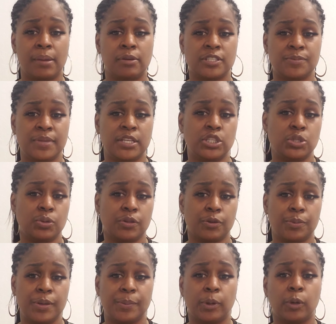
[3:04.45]
It was me and two
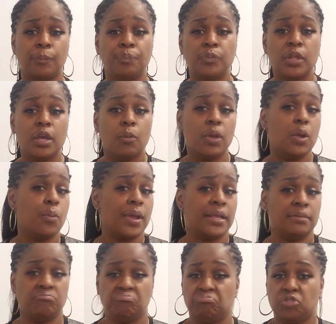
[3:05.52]
other people. We
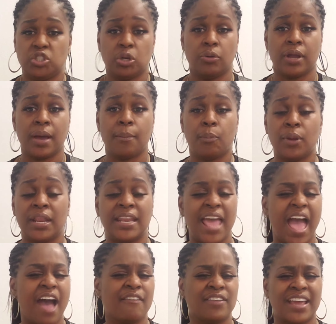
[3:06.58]
went, showed up. We didn't
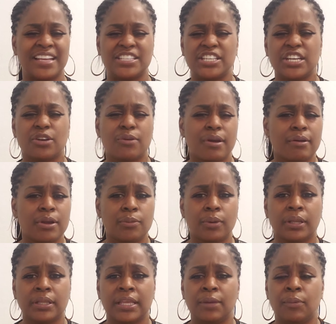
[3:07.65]
have an itinerary
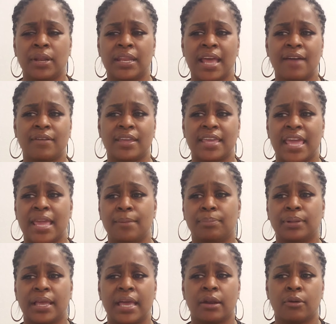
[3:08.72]
really. We didn't have a game
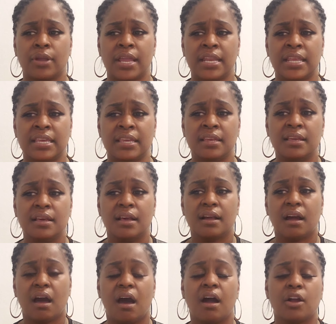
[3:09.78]
plan or any
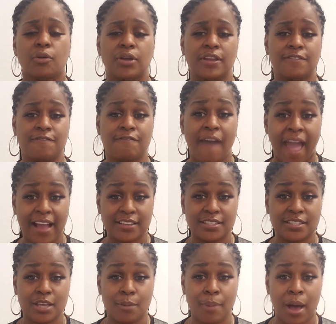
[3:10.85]
concrete
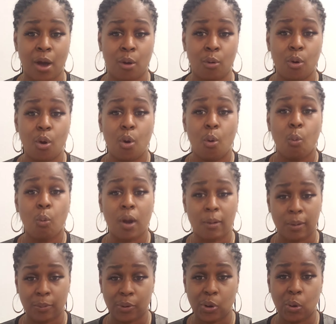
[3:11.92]
facts about
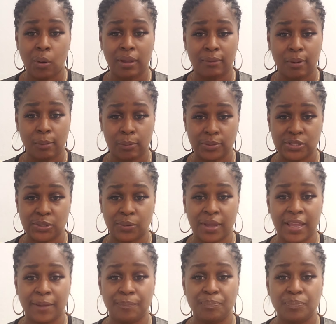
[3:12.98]
where we were going, what we were
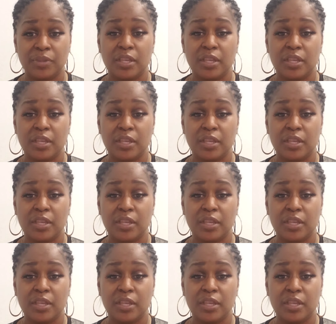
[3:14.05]
doing.